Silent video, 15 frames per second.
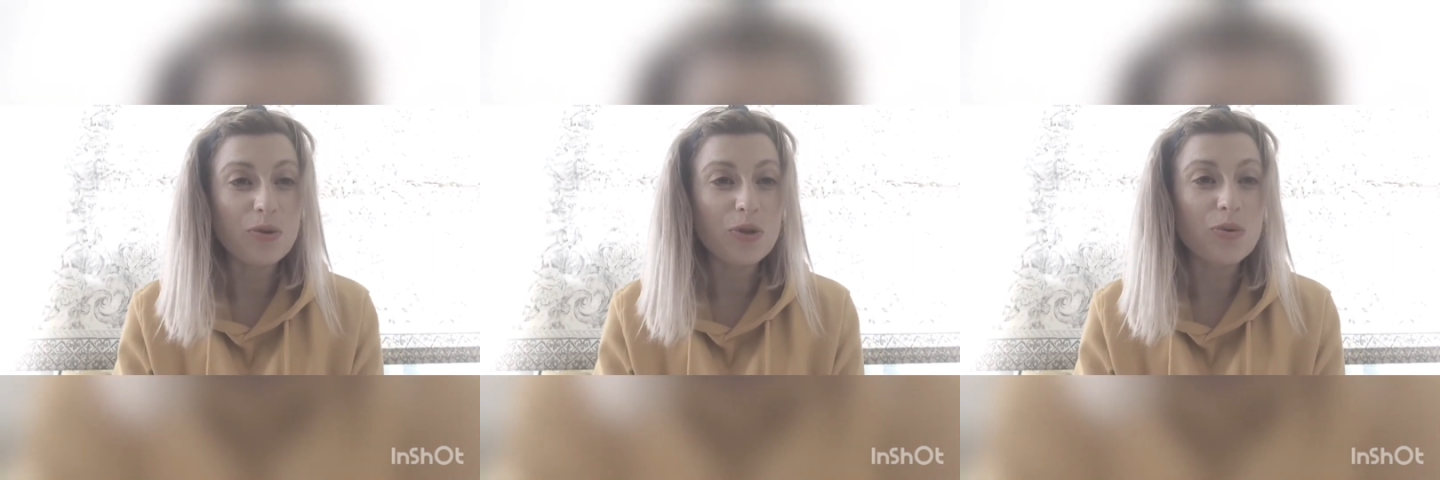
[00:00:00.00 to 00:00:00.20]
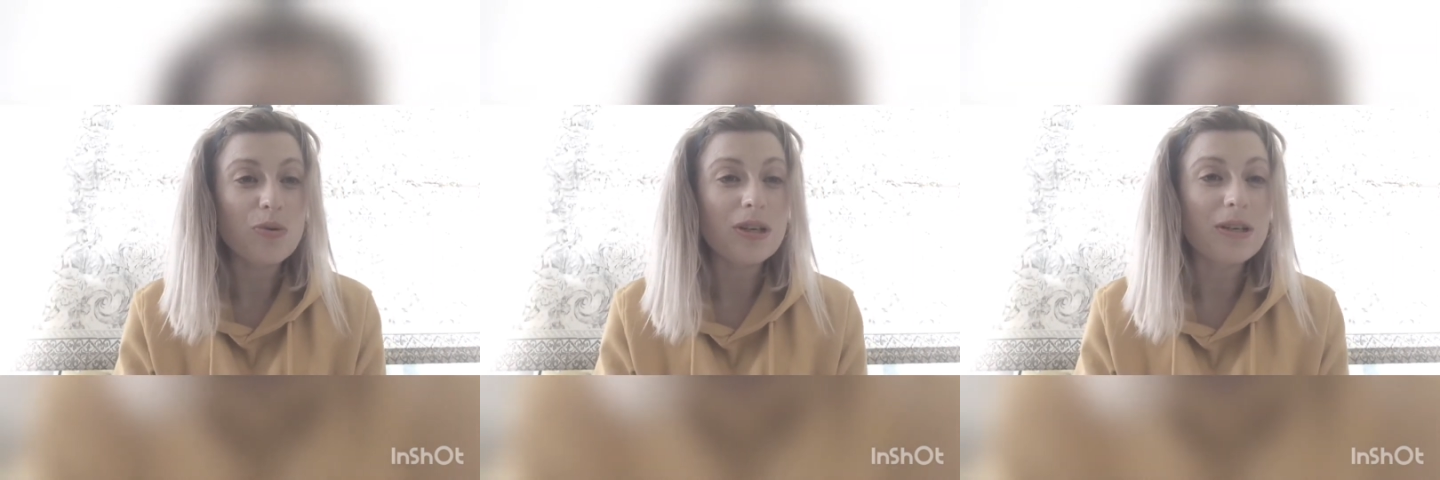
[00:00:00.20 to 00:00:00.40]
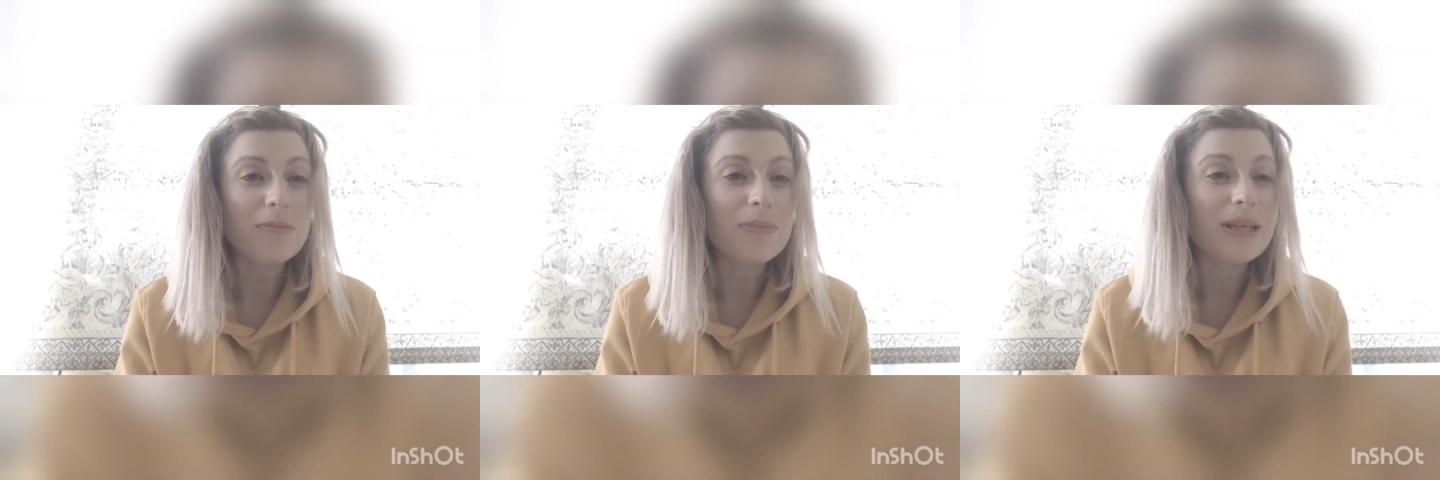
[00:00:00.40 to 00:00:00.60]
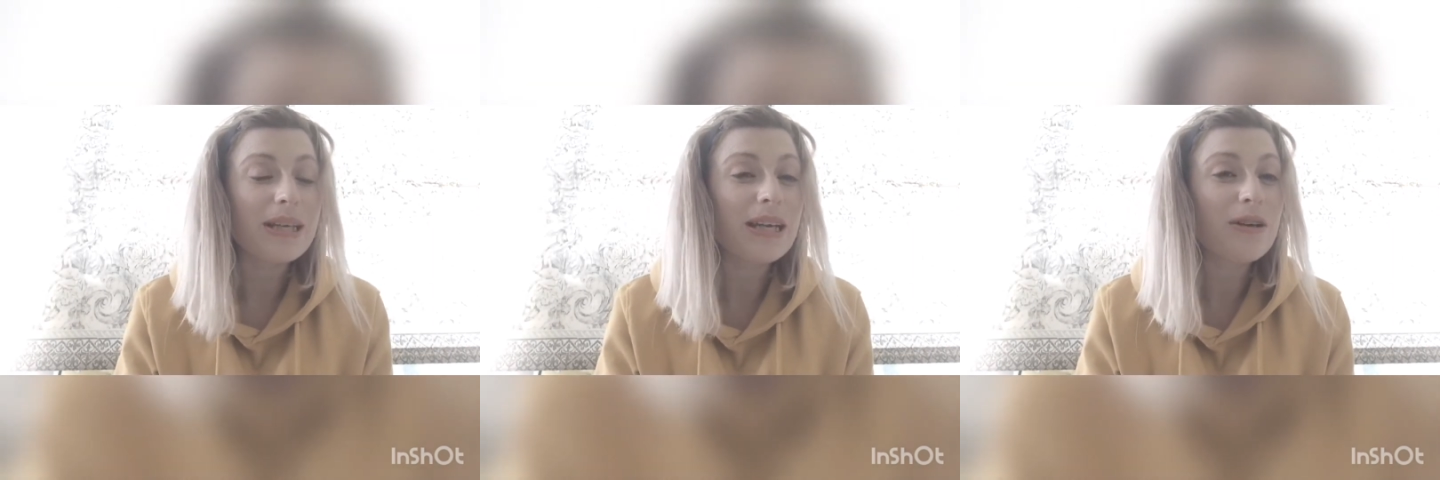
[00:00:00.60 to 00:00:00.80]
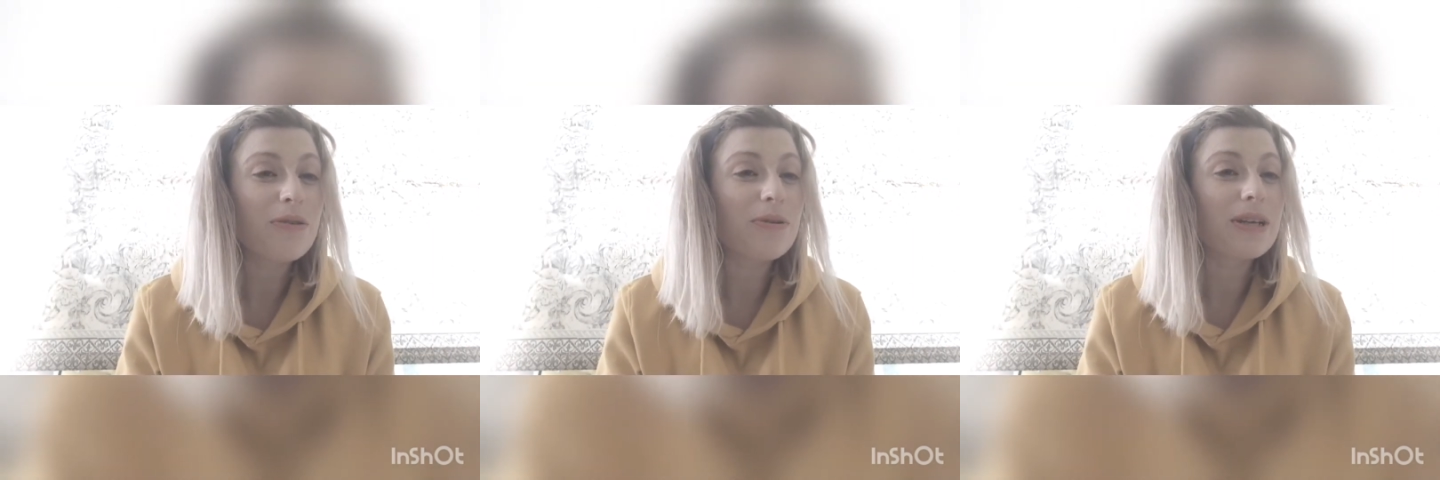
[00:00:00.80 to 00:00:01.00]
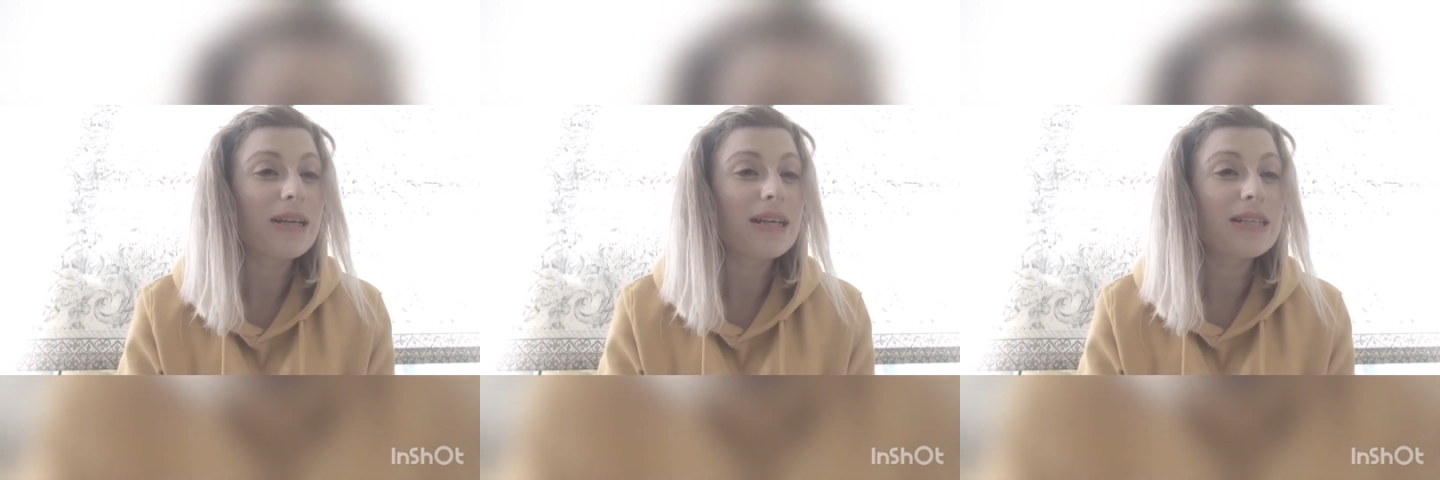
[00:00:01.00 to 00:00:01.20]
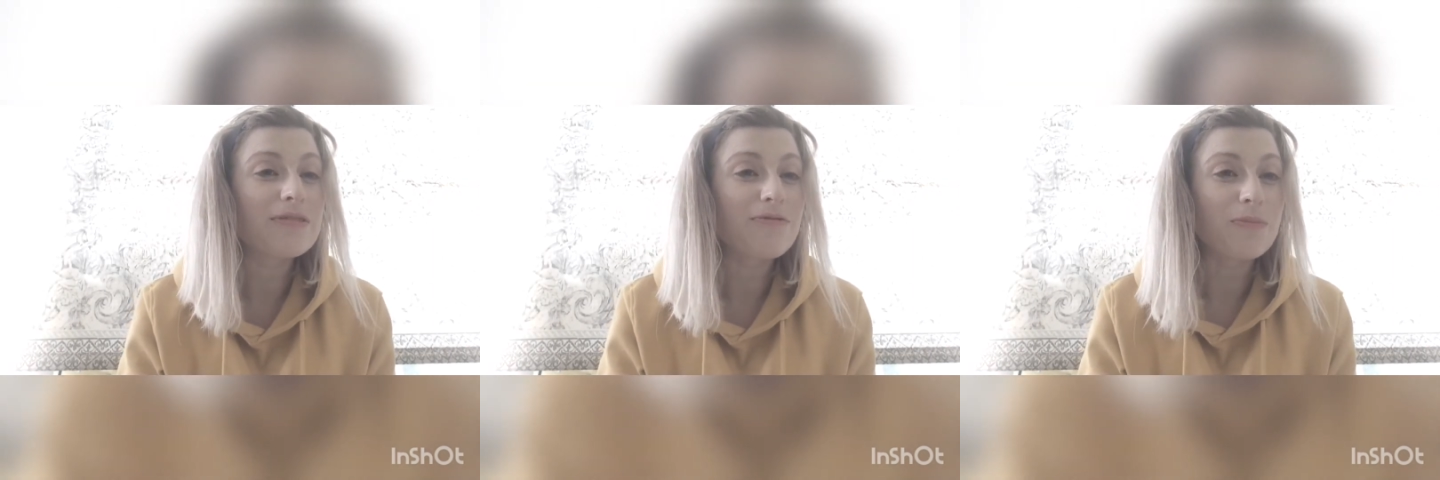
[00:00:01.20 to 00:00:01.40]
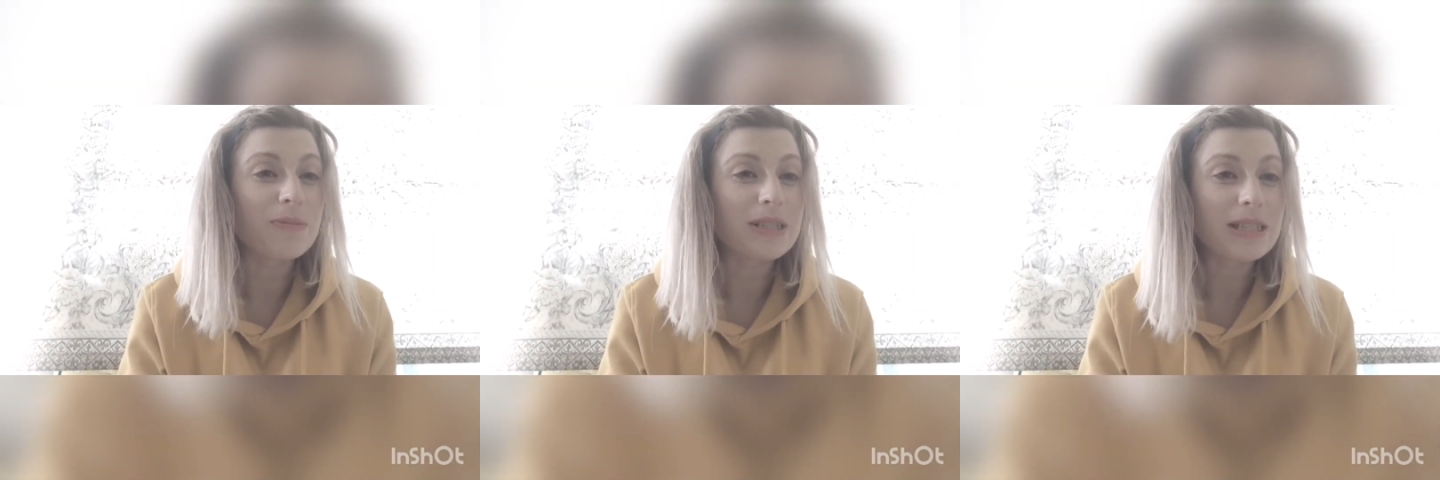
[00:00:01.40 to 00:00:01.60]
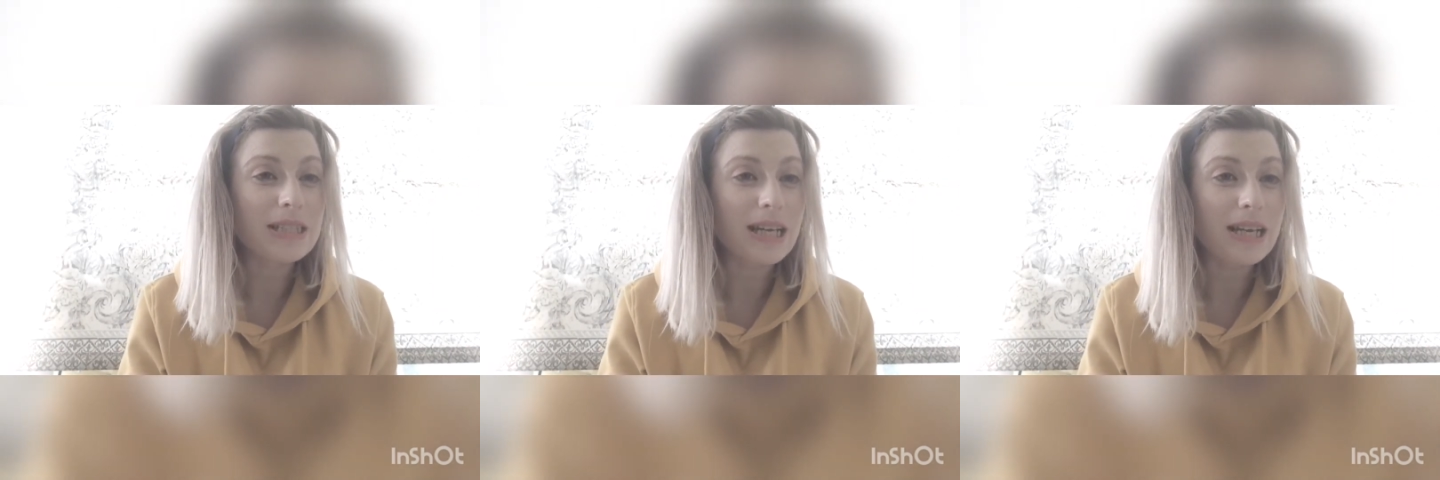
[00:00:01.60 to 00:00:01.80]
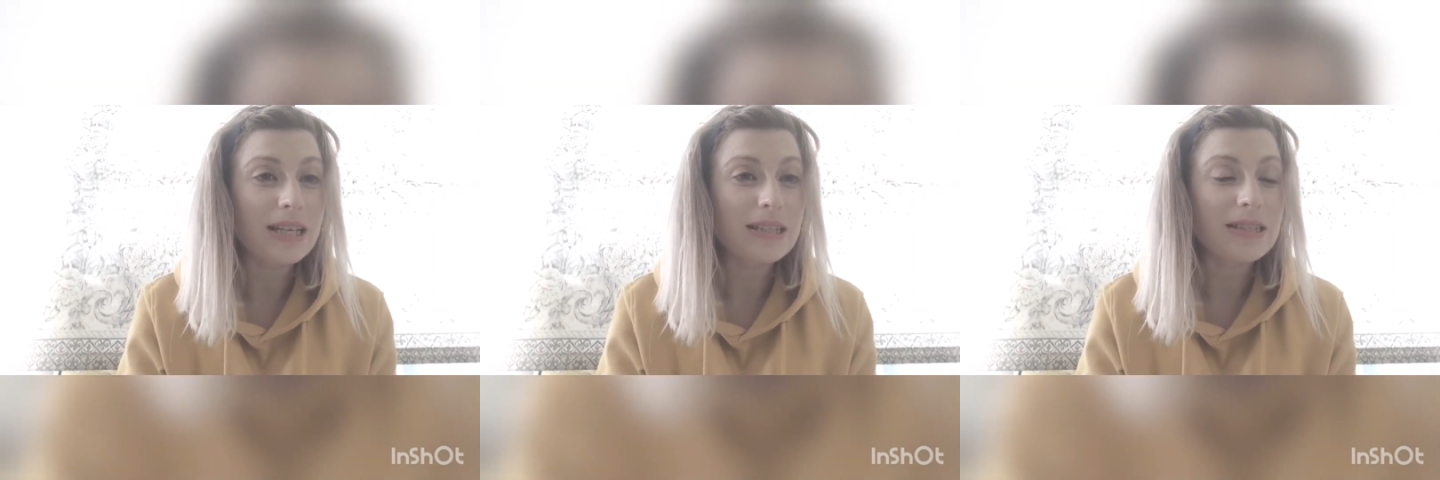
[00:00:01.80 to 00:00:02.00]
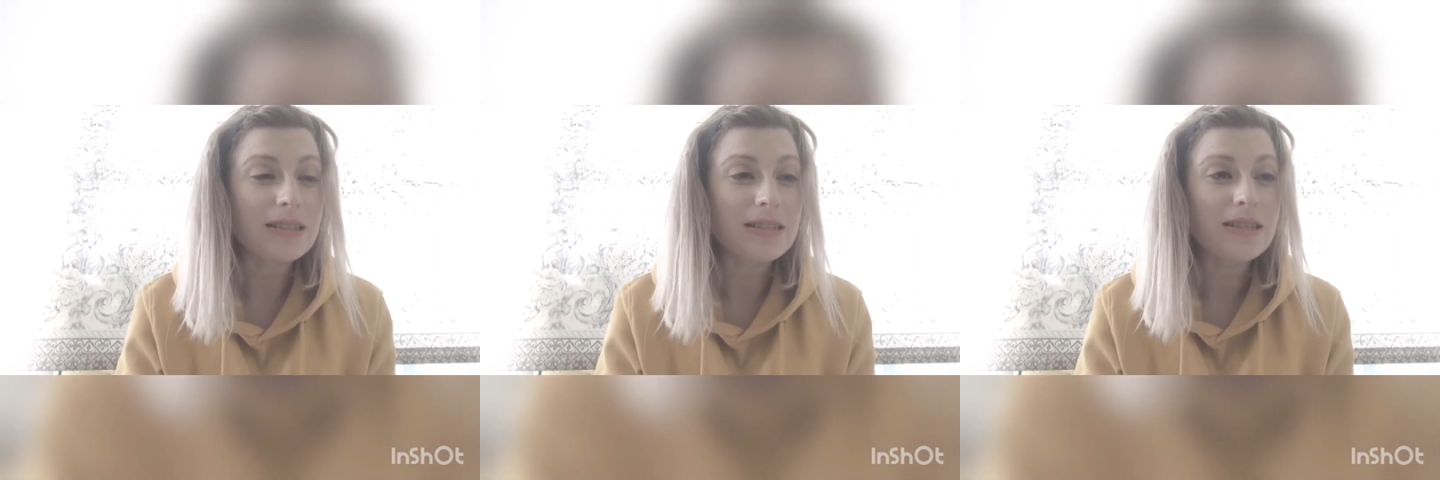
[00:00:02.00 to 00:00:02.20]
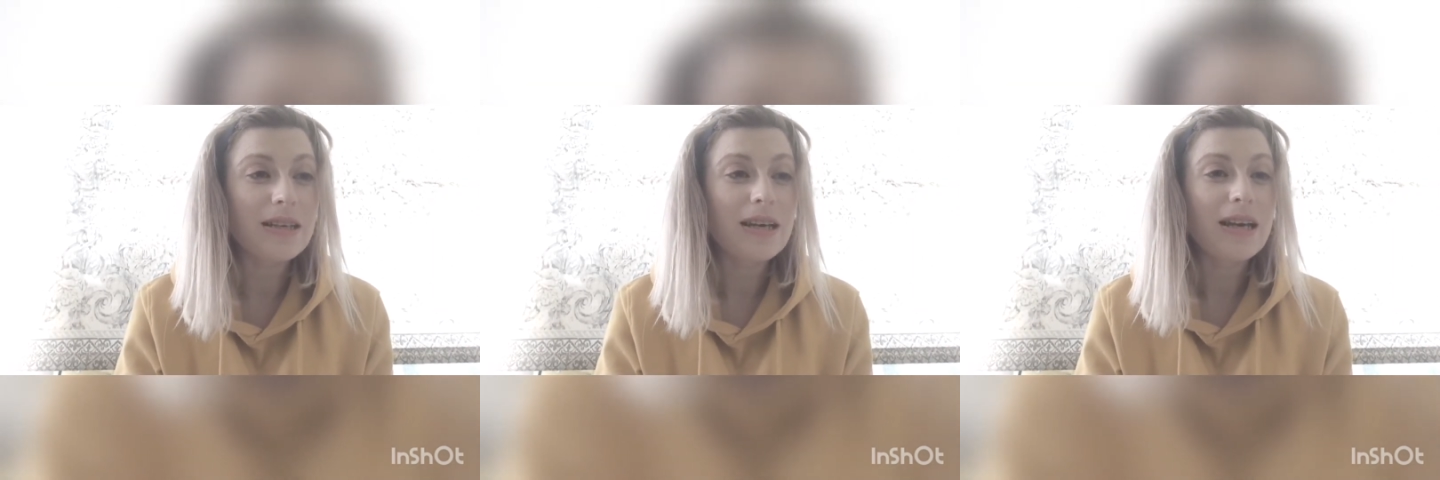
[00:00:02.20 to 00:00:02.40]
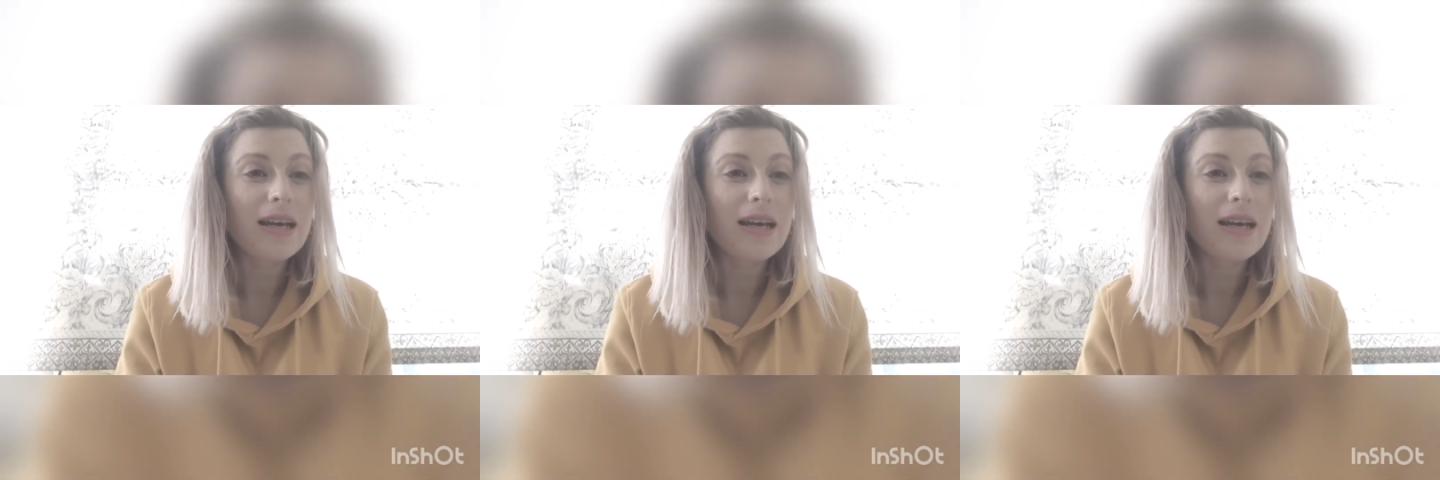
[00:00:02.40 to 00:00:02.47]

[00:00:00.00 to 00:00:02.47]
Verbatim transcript: you're going to be hearing is from the states